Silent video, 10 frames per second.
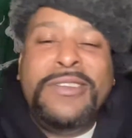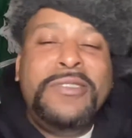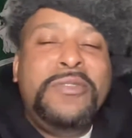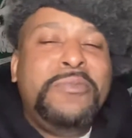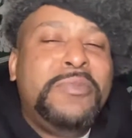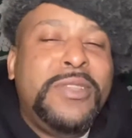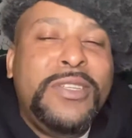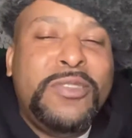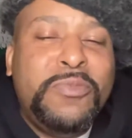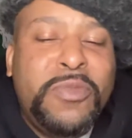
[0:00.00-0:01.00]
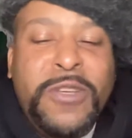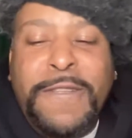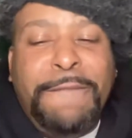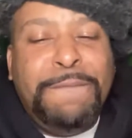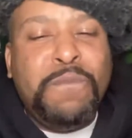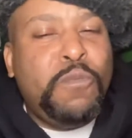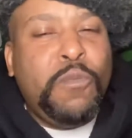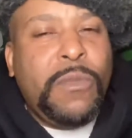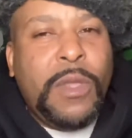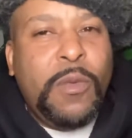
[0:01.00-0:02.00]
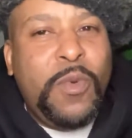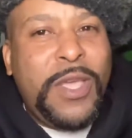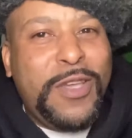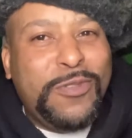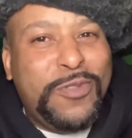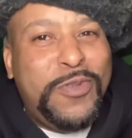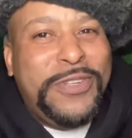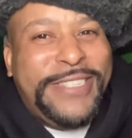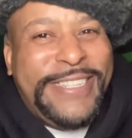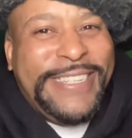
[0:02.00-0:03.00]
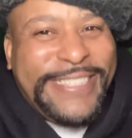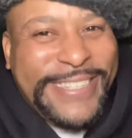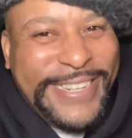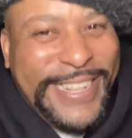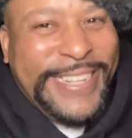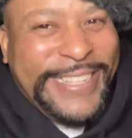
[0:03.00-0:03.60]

And, but listen, bro, we ain't gonna do this shit tonight.